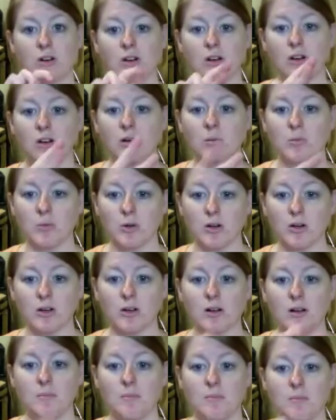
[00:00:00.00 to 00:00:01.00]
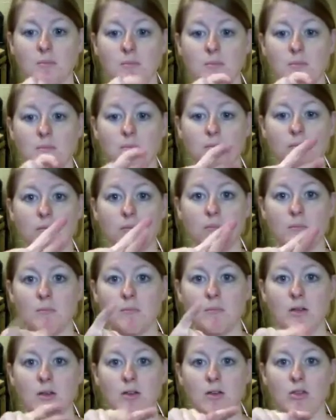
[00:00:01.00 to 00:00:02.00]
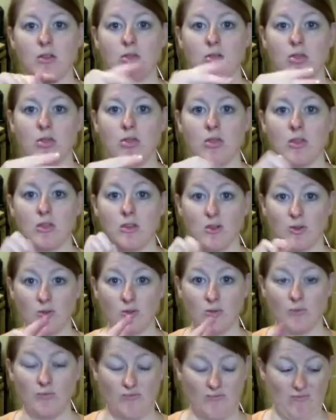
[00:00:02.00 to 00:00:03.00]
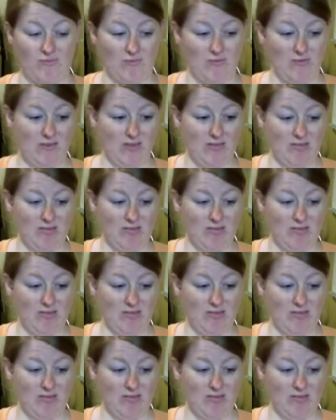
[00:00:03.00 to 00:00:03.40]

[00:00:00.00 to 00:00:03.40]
This proceeding is occurring in a Superior Court